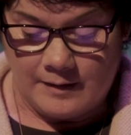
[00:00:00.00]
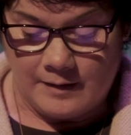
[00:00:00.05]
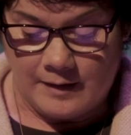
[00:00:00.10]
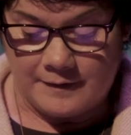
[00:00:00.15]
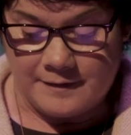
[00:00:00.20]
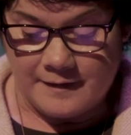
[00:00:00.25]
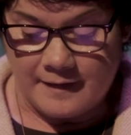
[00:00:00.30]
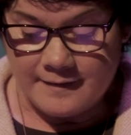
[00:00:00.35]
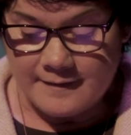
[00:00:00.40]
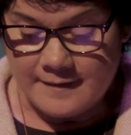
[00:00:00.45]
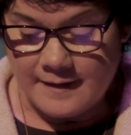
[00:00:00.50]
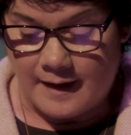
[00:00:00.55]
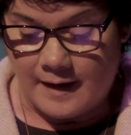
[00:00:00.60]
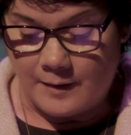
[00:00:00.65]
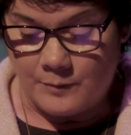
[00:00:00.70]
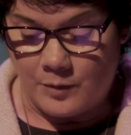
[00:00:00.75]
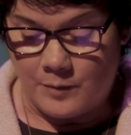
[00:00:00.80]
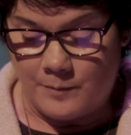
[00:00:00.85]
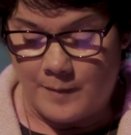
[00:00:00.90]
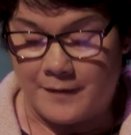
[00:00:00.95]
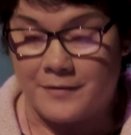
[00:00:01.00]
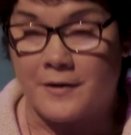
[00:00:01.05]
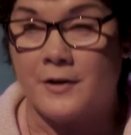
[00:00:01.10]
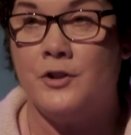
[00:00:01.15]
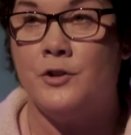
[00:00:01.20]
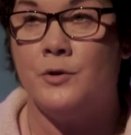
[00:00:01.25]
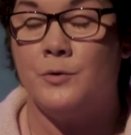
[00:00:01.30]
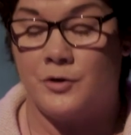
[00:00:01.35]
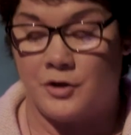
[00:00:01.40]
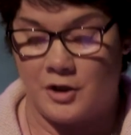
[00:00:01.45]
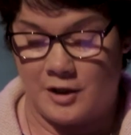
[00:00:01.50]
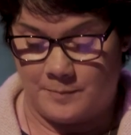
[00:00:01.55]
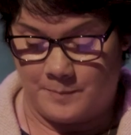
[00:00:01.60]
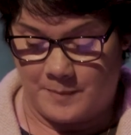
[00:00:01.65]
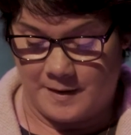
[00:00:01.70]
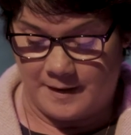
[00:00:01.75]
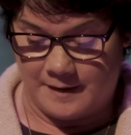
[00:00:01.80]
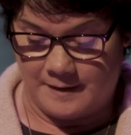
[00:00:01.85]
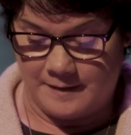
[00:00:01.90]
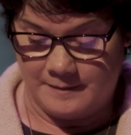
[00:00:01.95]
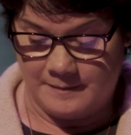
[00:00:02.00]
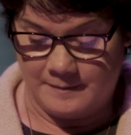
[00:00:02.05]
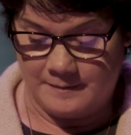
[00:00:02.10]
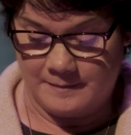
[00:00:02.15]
At this time, we met the new GP.